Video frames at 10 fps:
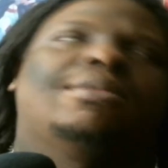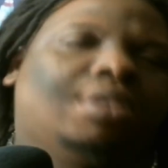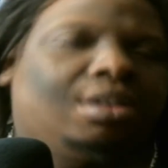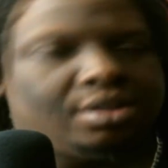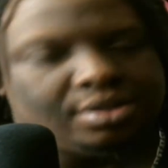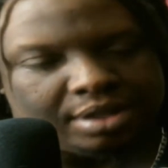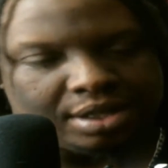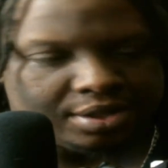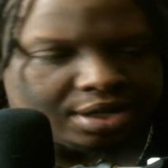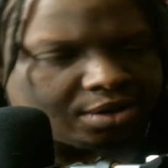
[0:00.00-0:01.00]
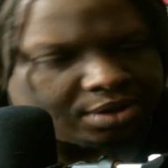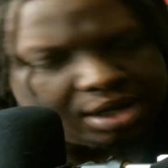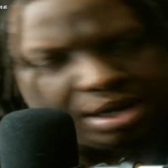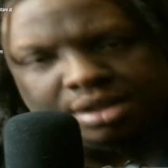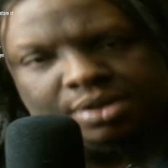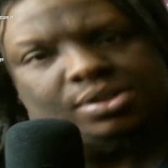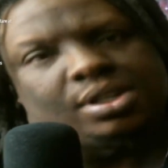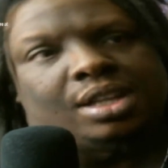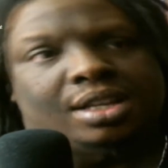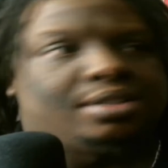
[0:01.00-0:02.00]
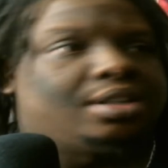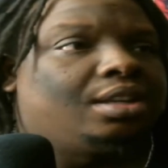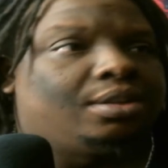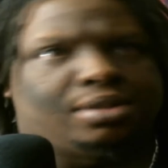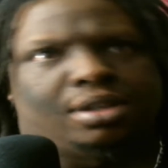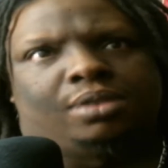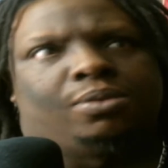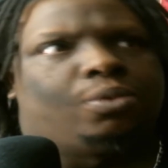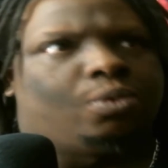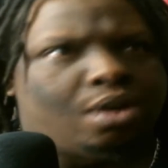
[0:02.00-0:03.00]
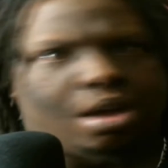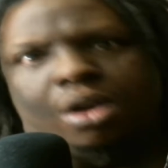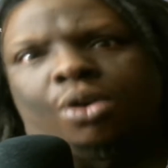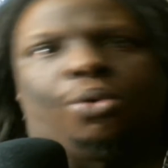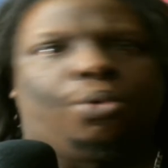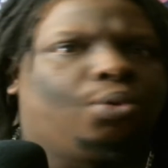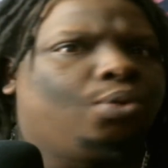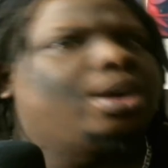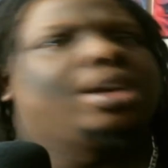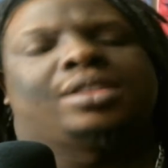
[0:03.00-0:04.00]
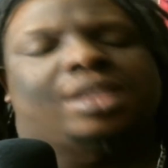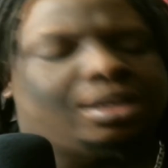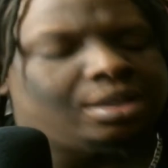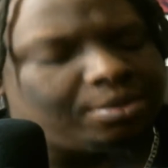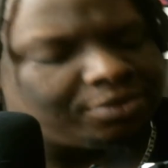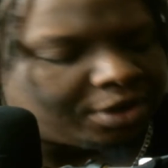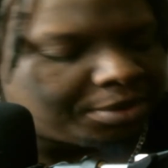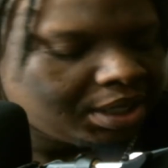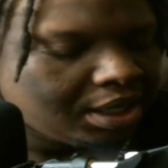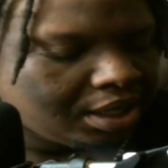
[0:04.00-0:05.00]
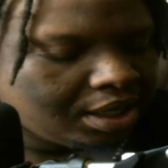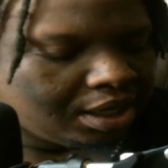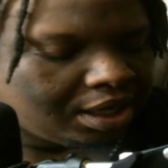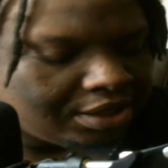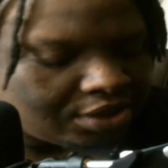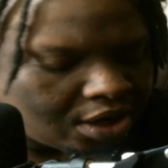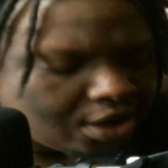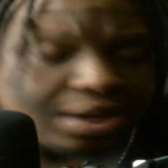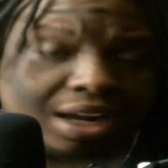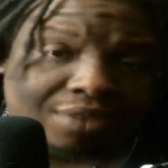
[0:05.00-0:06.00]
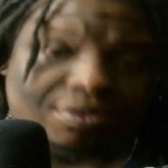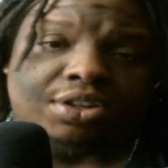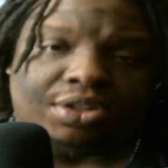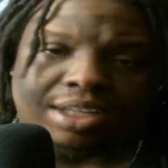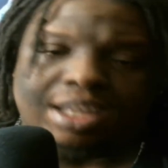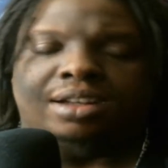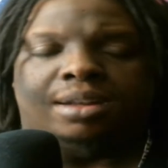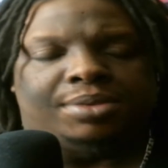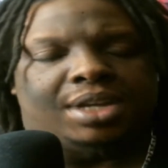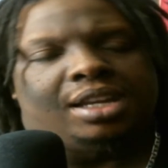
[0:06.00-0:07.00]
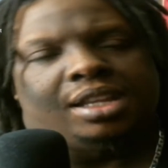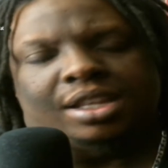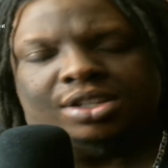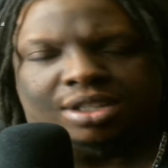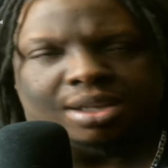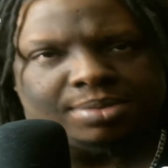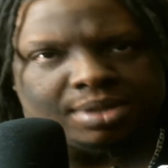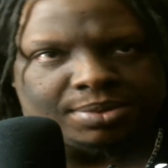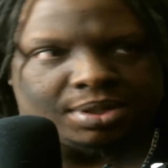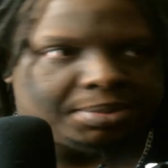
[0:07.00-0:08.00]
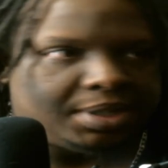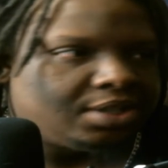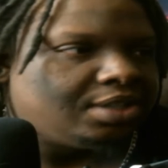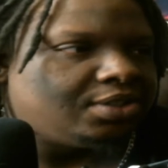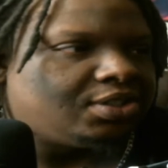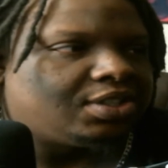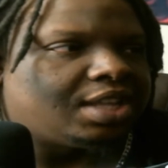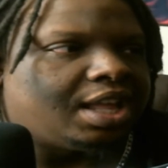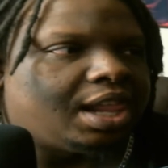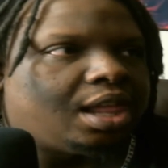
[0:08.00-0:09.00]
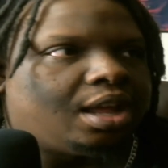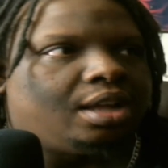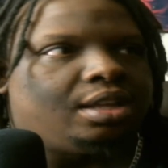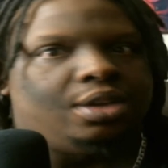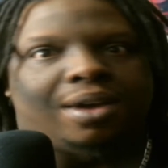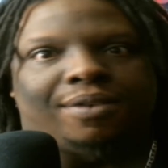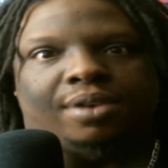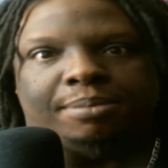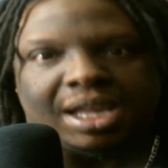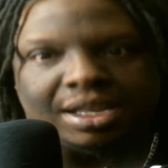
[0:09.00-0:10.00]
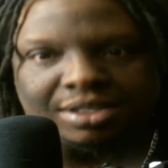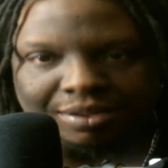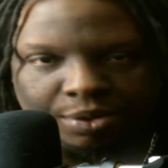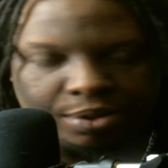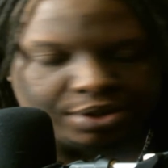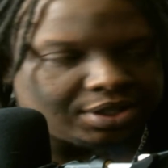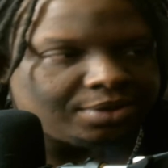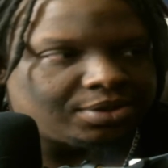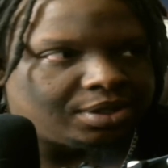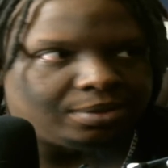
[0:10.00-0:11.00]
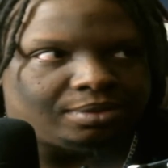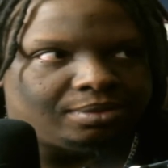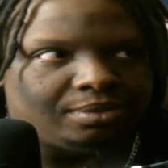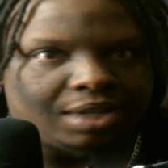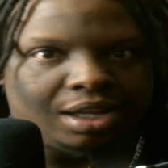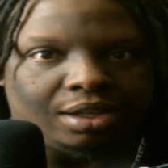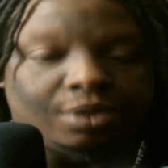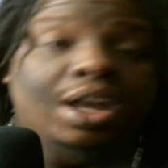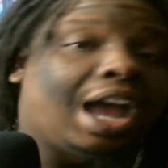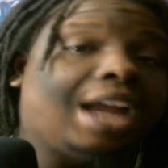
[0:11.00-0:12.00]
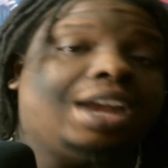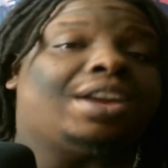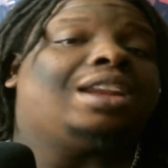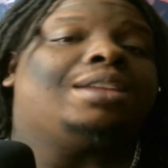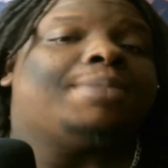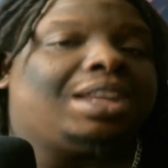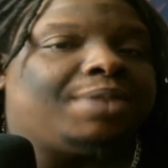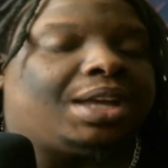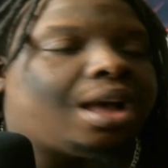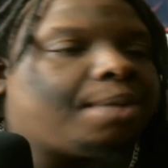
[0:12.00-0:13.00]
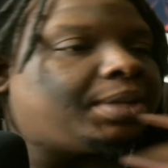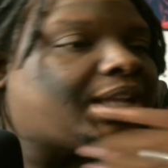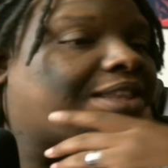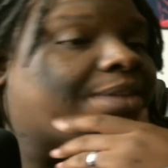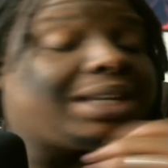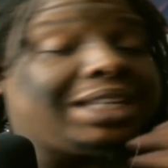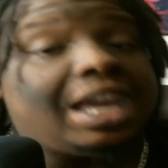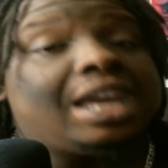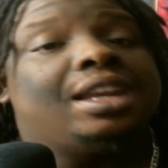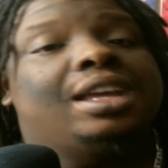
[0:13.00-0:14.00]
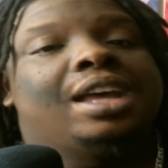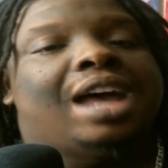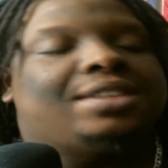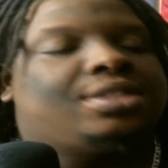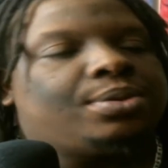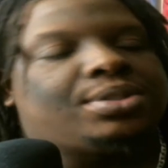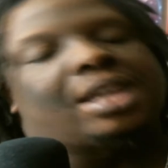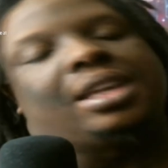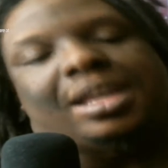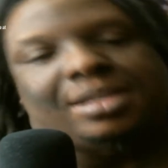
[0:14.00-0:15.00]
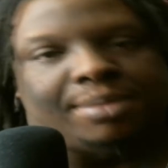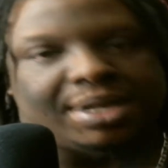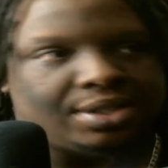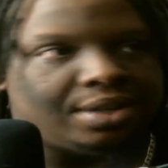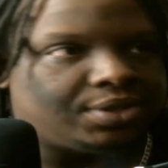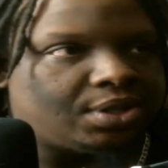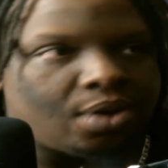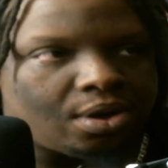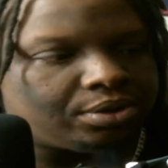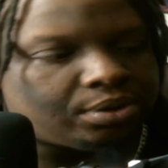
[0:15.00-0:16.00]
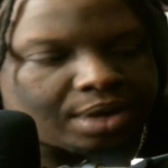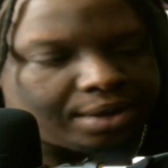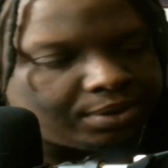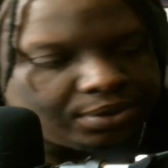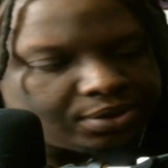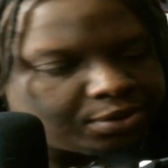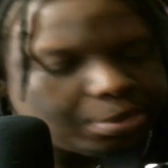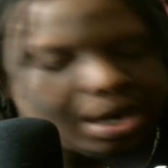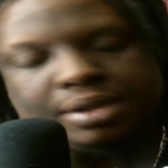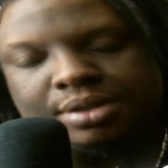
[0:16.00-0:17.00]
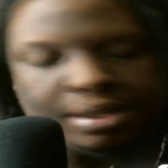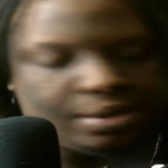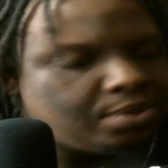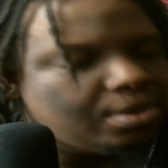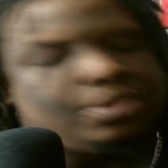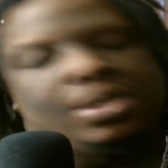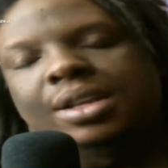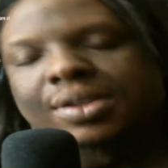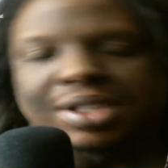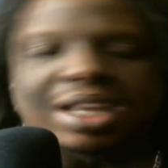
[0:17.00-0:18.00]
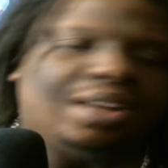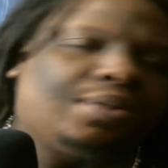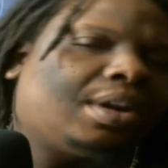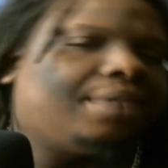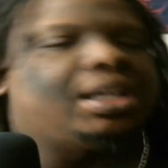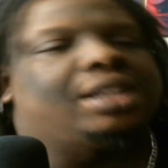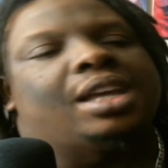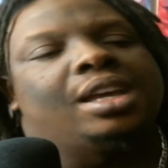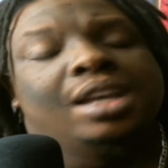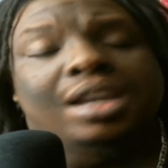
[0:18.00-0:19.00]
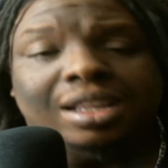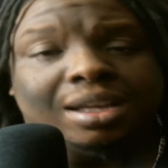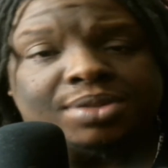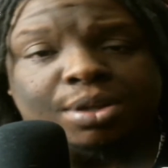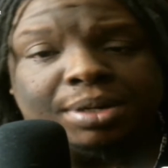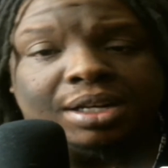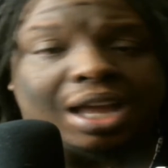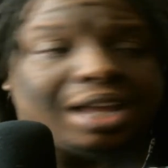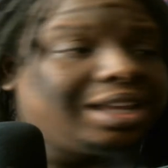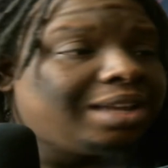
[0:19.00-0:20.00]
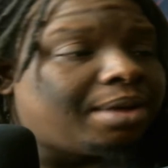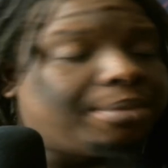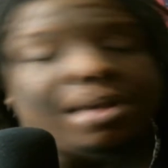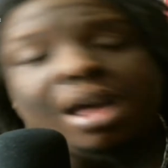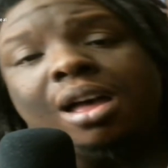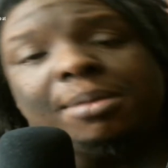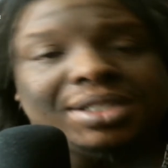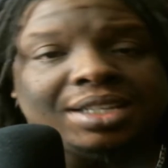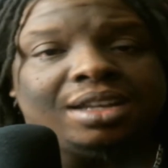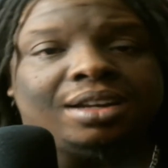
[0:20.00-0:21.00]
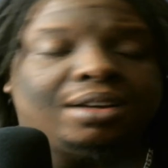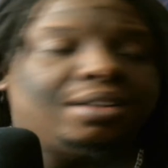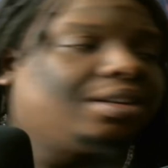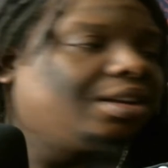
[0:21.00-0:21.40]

Marcus. And they said, okay, now you sing. And I sang, and I was like, whoa, where did that come from? And this girl that I eventually ended up dating, like, she comes up to me, and she was just like, you have an amazing voice. And I was like, thank you. I never had anybody give me a compliment like that. But, again, I still was second-guessing myself. So, all throughout, we were just practicing and doing singing, whatever like that. And then comes opening night. My mom is here.